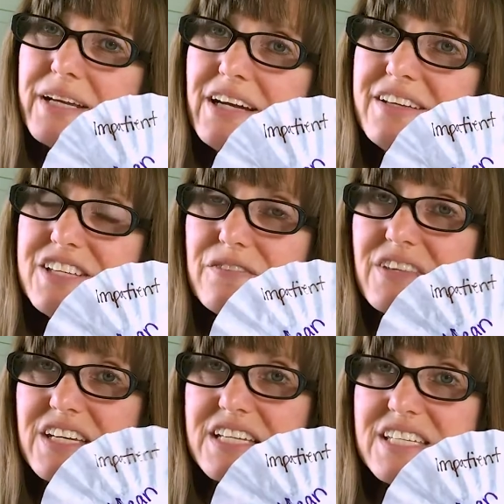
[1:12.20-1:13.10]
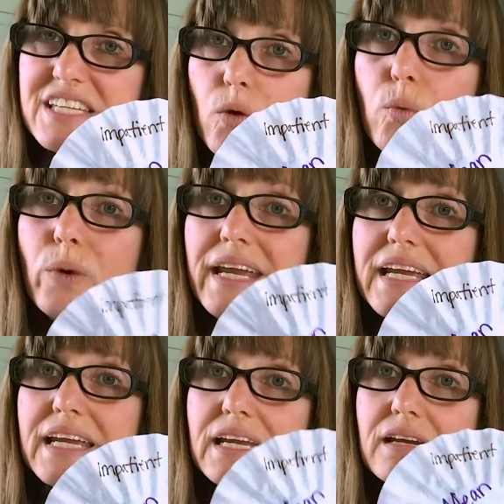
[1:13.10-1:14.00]
Now, because of this,
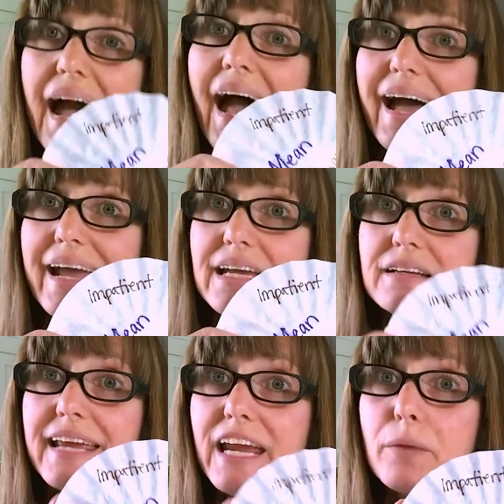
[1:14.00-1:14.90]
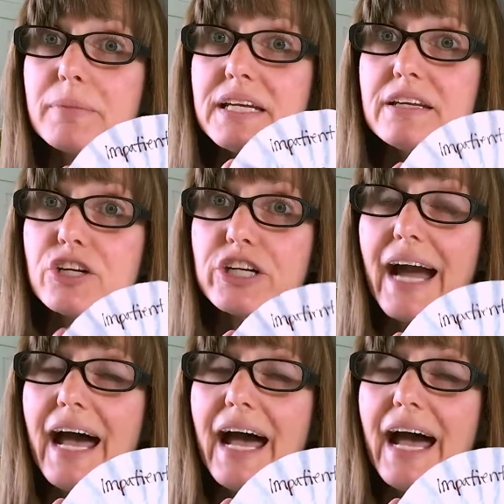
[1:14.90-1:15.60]
I can't be near